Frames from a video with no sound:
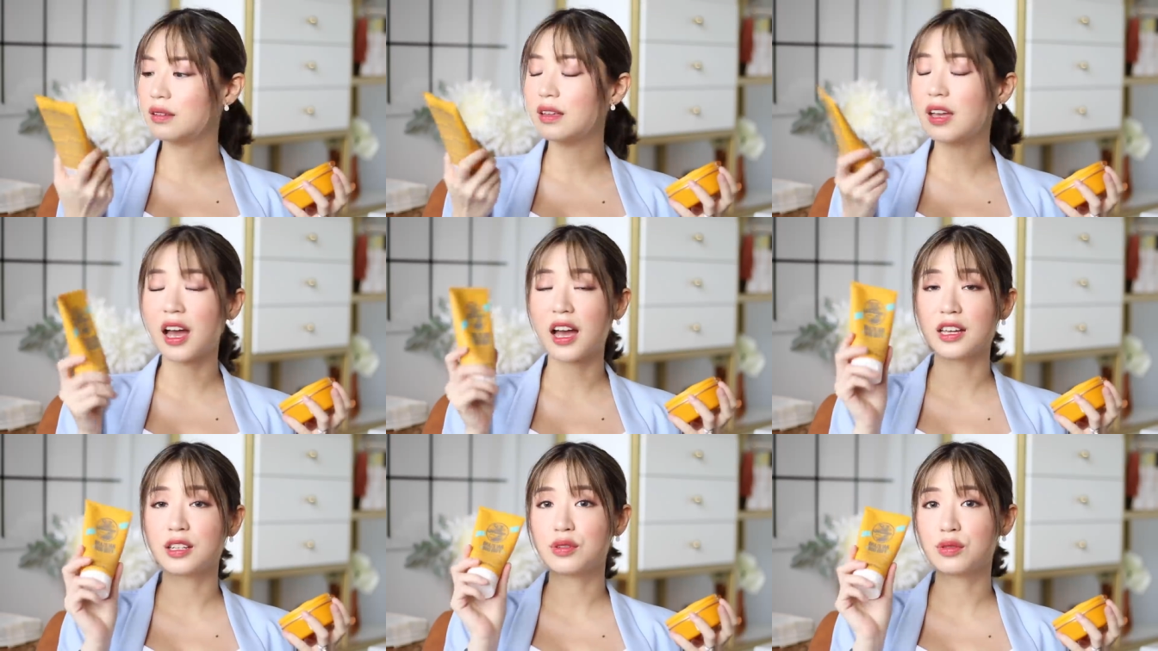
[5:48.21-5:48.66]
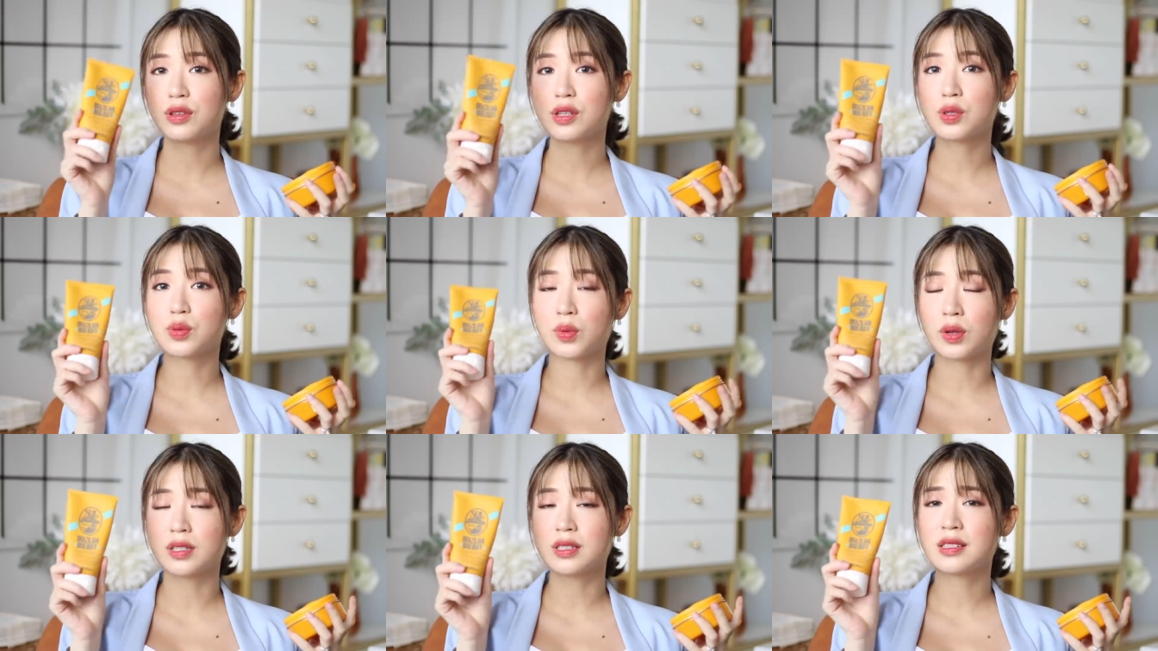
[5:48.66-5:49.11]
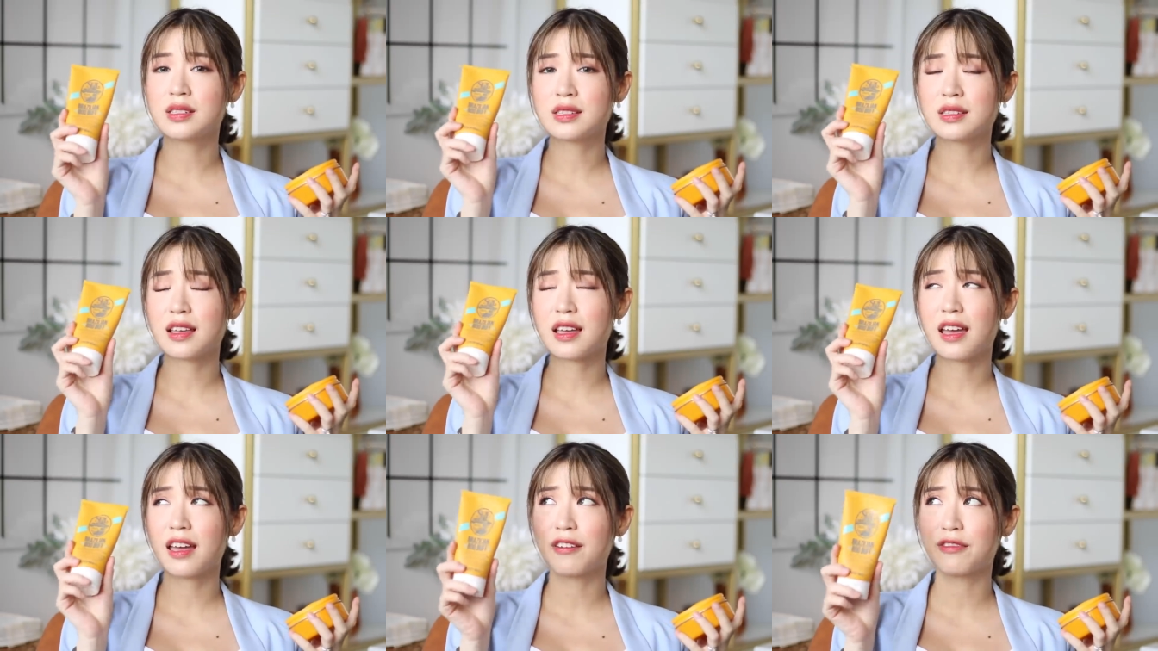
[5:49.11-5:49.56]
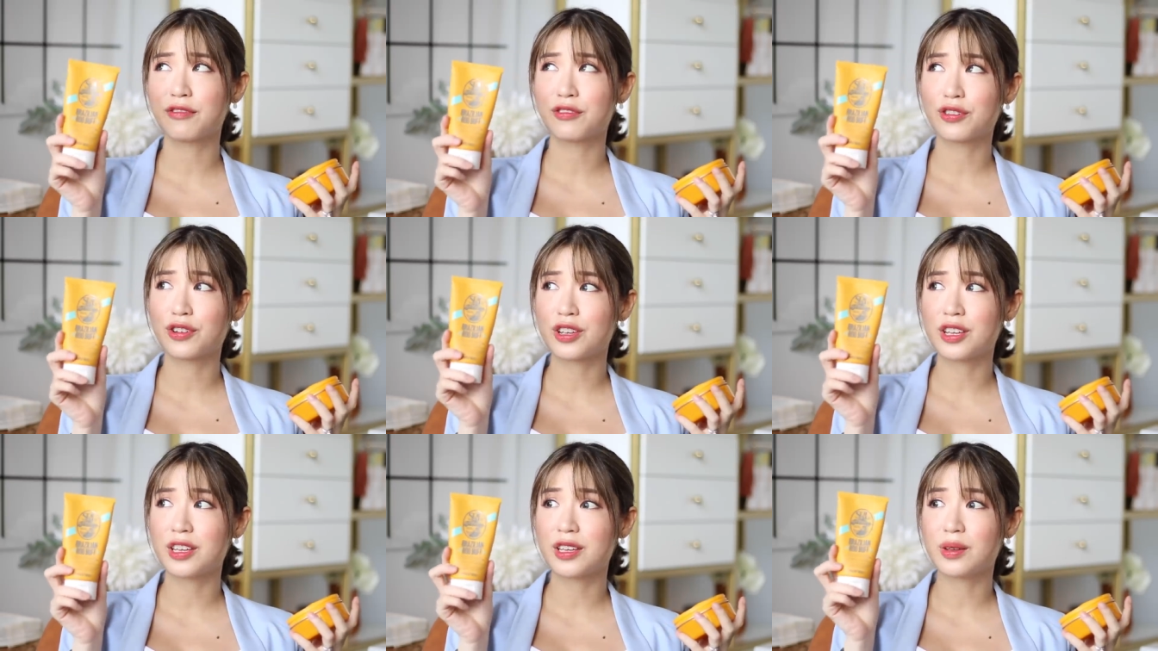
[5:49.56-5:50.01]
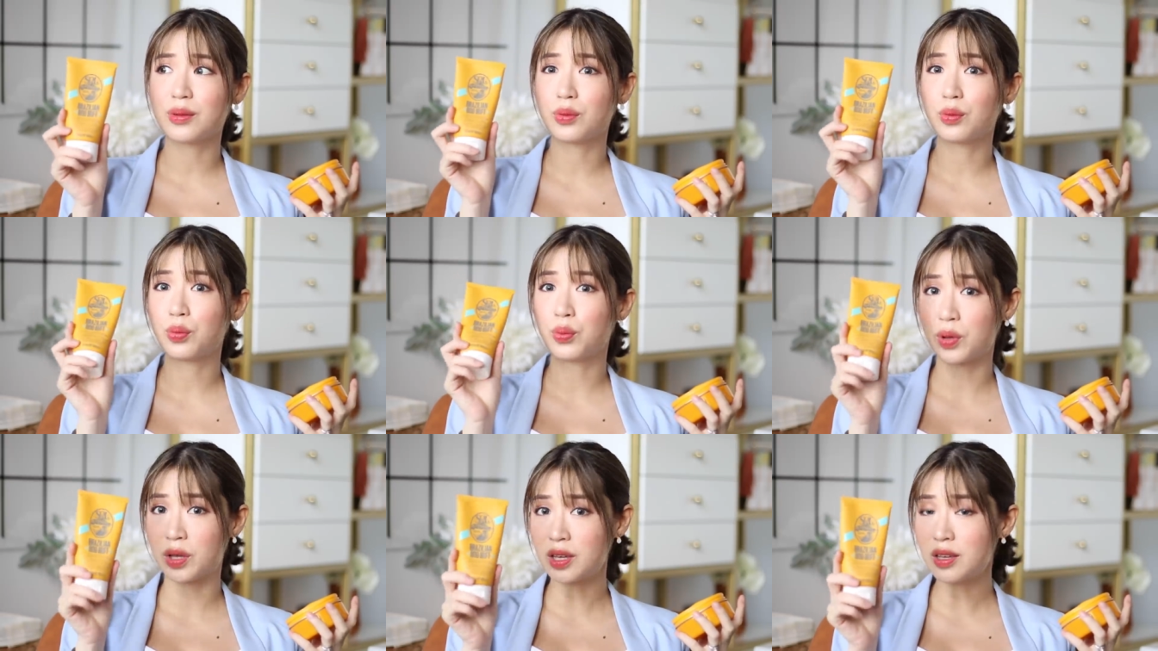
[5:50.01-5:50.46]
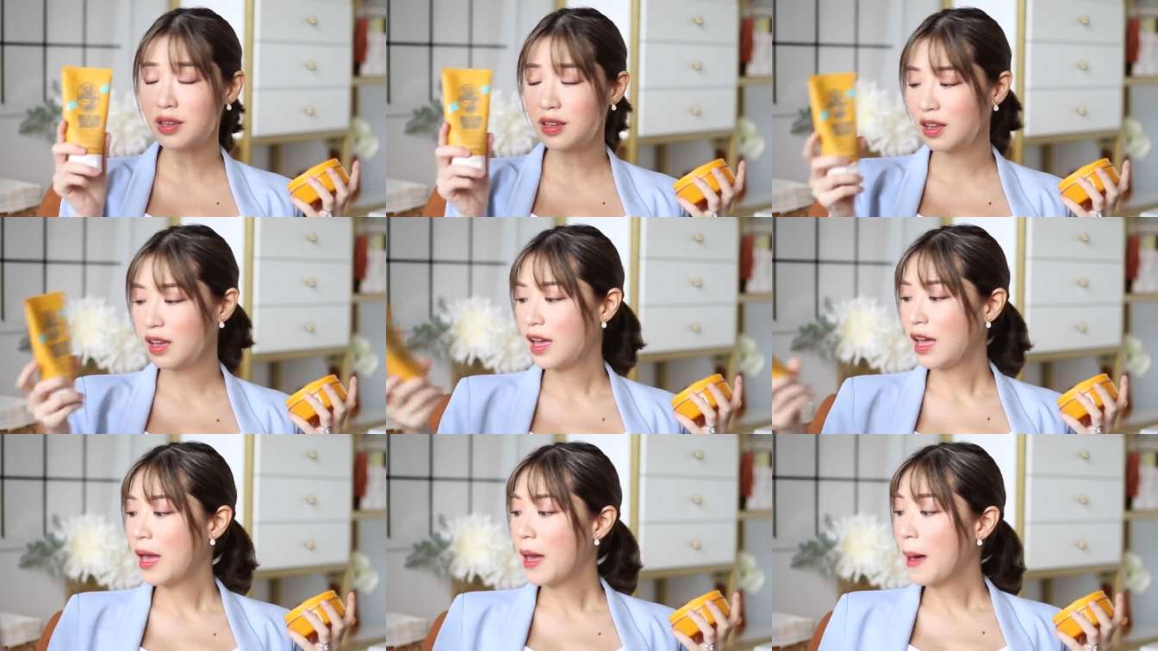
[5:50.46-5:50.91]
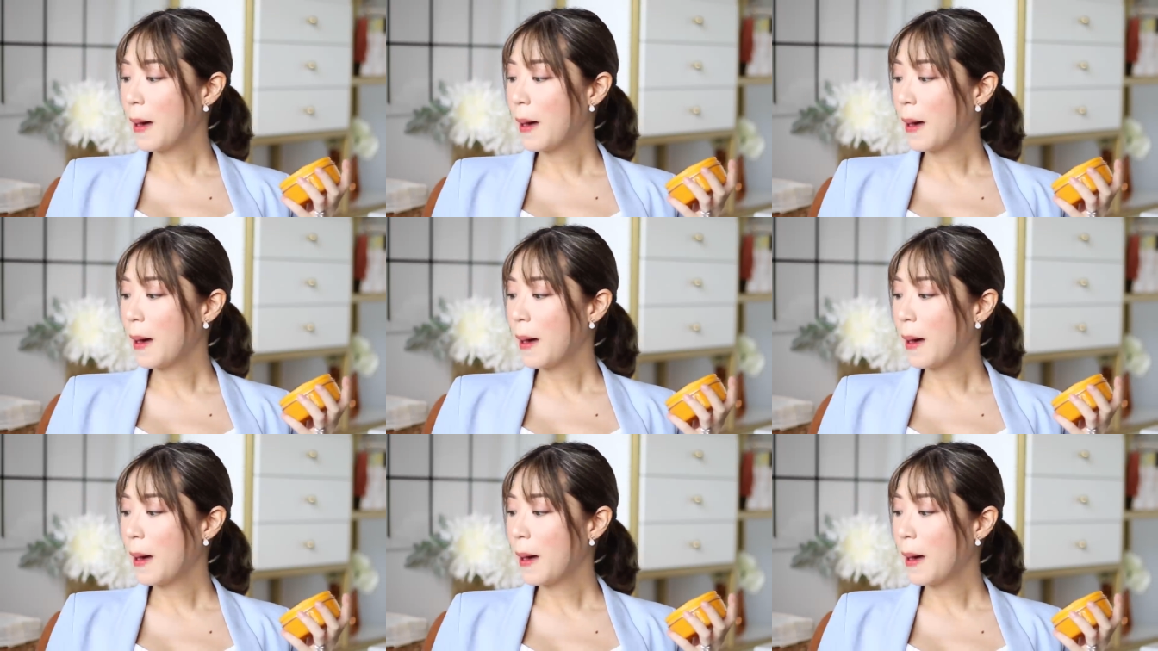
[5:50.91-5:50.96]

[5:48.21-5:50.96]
Yeah, I do this once every week.